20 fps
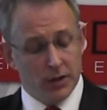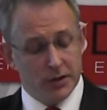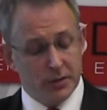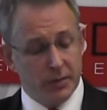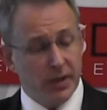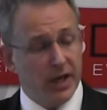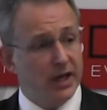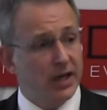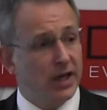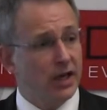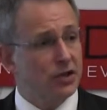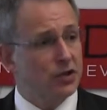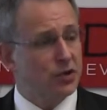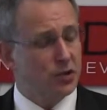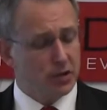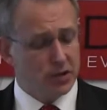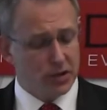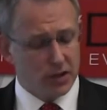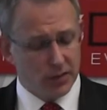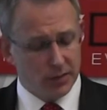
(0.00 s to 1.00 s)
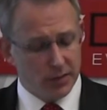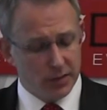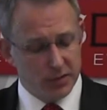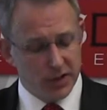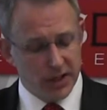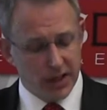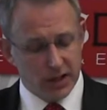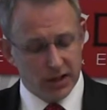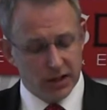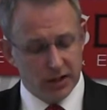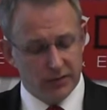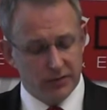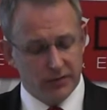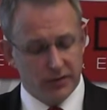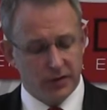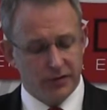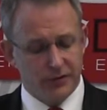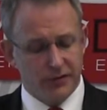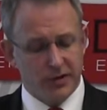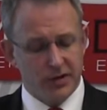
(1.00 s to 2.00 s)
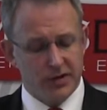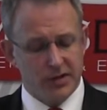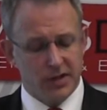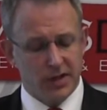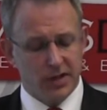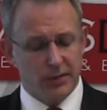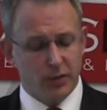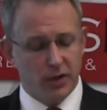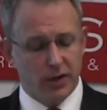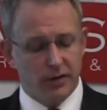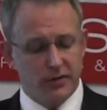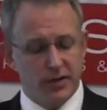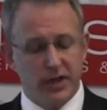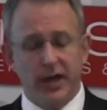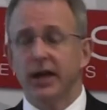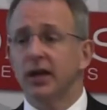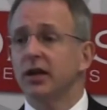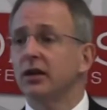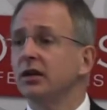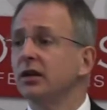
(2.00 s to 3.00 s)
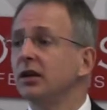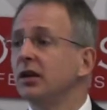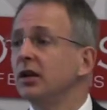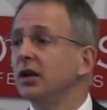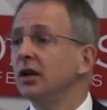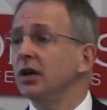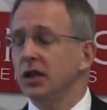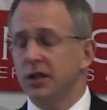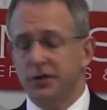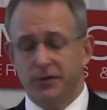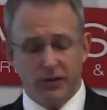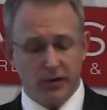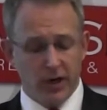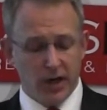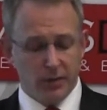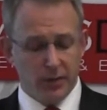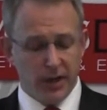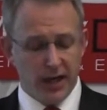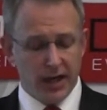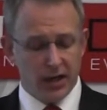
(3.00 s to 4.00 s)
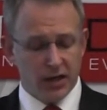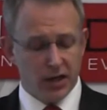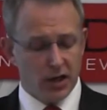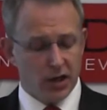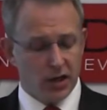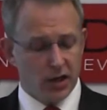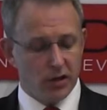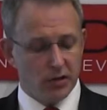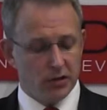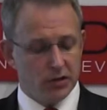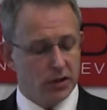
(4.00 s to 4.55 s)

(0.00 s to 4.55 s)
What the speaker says: To meet our short-term objective, the first step we have taken is for NBN Co.